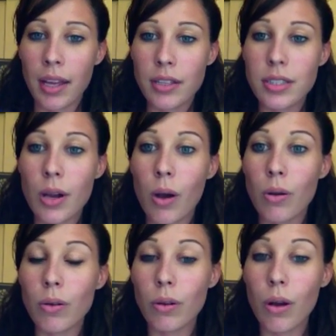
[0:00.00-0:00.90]

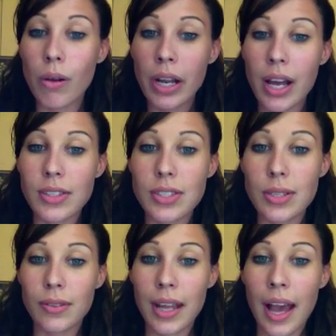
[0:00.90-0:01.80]
So going on
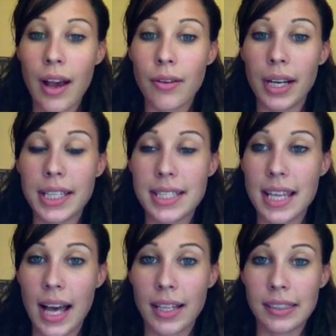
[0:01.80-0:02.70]
to now
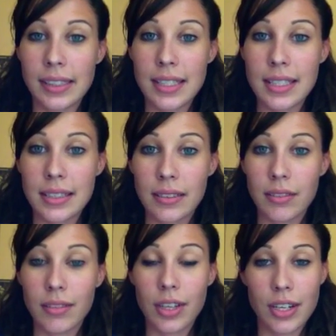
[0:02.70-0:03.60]
Adele's
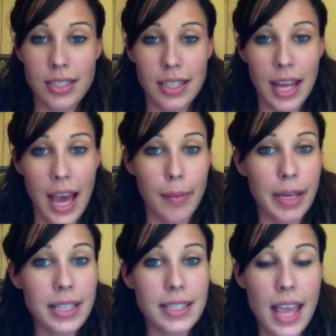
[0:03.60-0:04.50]
nursing
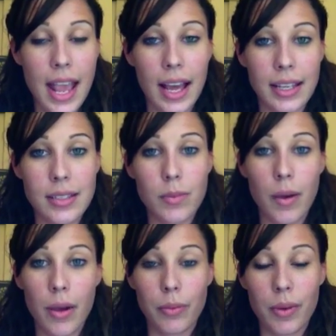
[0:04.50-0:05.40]
habits and
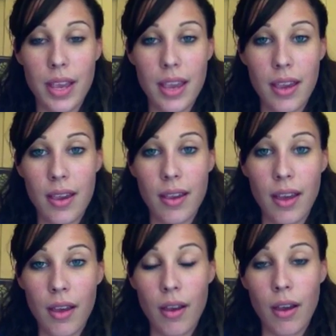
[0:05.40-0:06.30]
what we
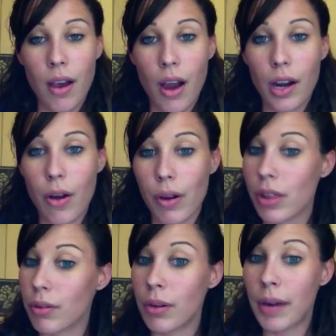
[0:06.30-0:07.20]
are going
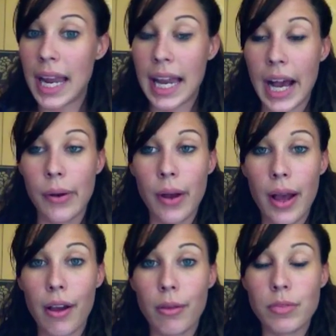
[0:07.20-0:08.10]
through right now.
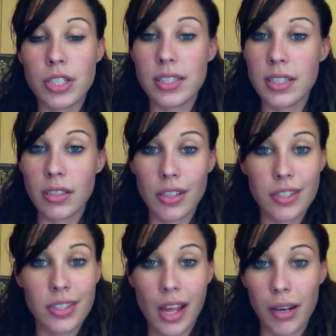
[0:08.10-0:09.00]
She still
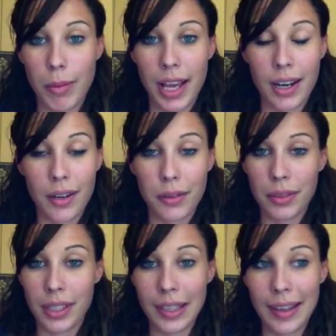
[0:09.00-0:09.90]
nurses on demand. I don't
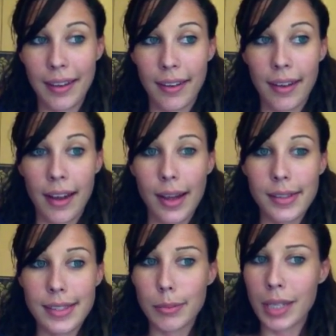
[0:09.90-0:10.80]
really,
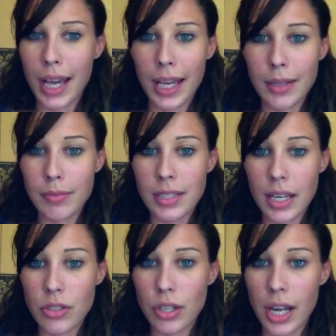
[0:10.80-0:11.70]
sometimes
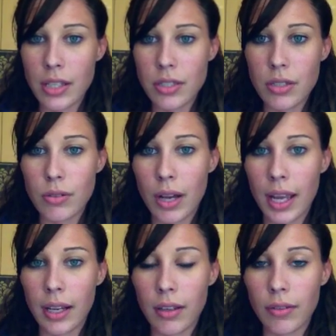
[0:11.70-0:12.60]
I try to
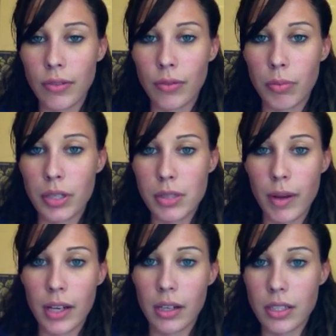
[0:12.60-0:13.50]
kind of
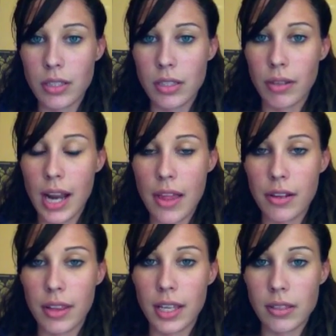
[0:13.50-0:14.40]
persuade her into doing
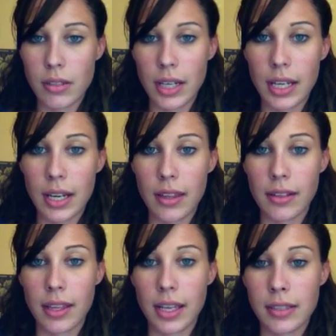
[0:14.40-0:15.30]
other things or eating other
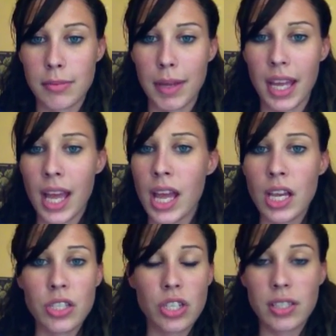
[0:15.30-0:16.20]
things, but
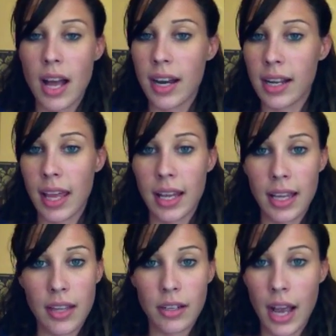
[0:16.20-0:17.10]
she's not on
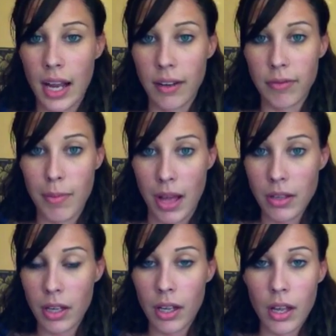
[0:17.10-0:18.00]
any other kind of
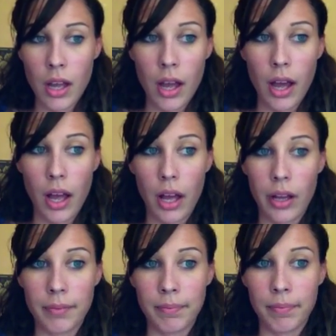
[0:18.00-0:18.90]
milk.
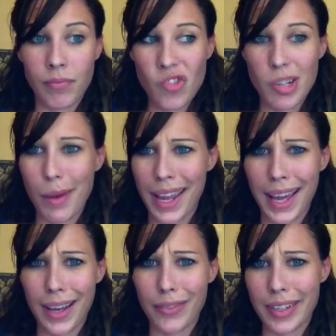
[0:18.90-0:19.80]
She might
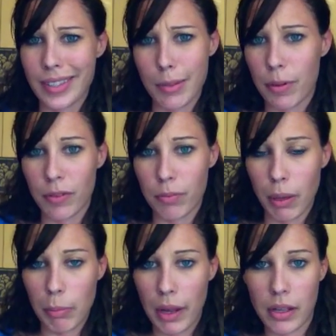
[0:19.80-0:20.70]
have a sip of
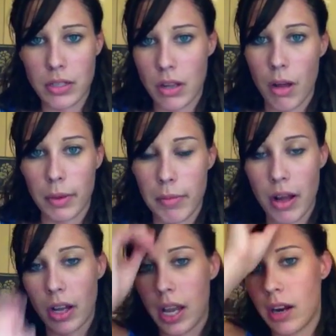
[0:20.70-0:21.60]
Big Brother's almond
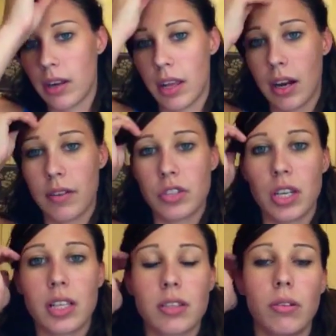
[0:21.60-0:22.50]
milk here and there if she
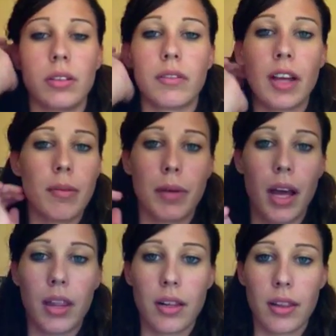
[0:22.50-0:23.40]
gets a hold of it,
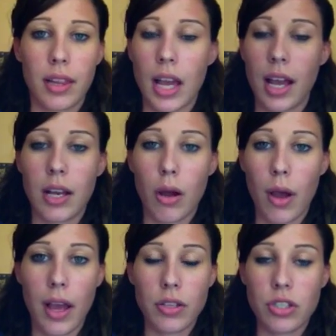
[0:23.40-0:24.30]
but other than
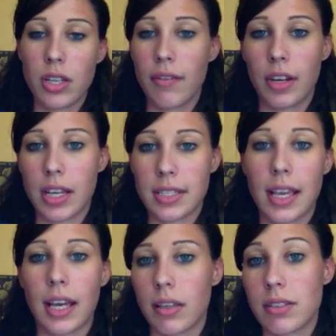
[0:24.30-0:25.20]
that, she never gets
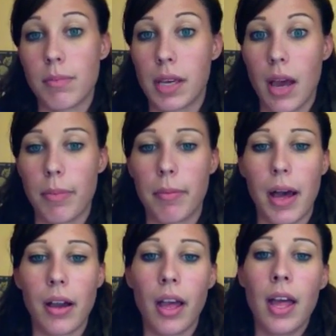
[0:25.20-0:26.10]
like a sippy cup of
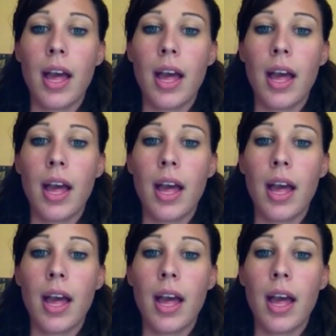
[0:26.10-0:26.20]
milk.